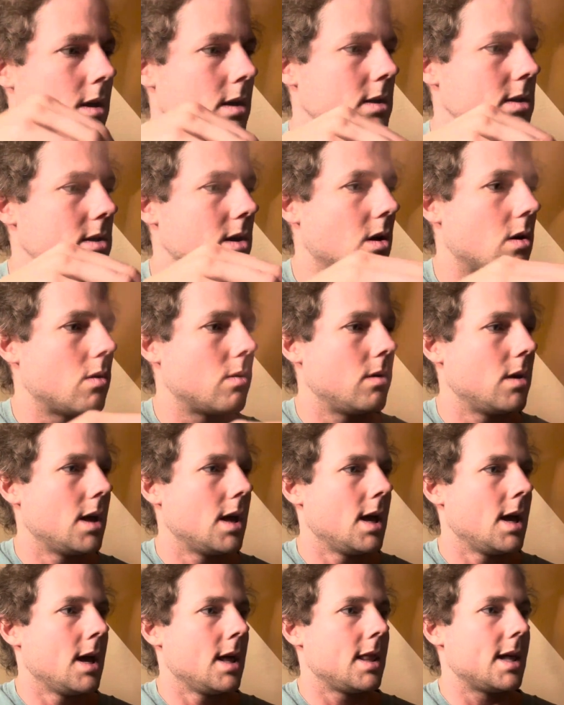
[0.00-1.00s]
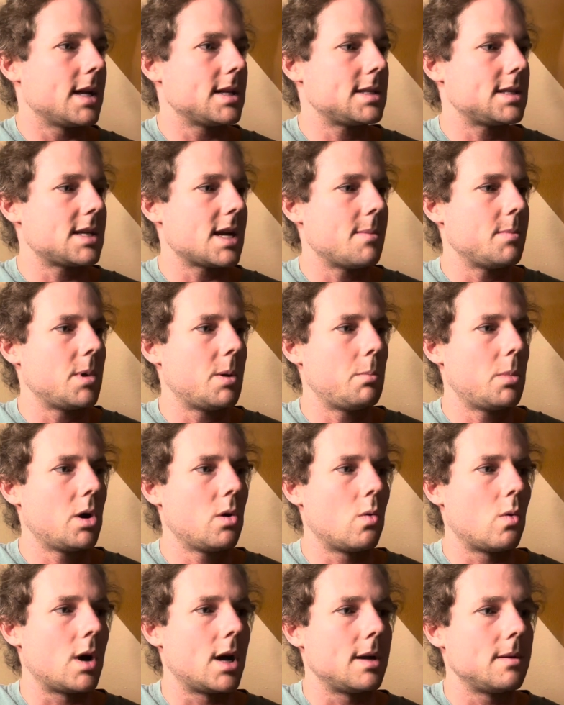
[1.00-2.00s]
So that's step number
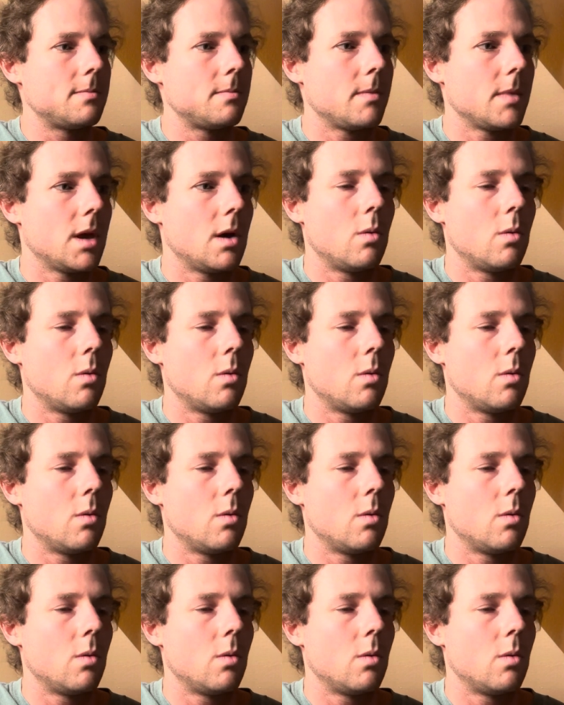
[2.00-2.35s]
one.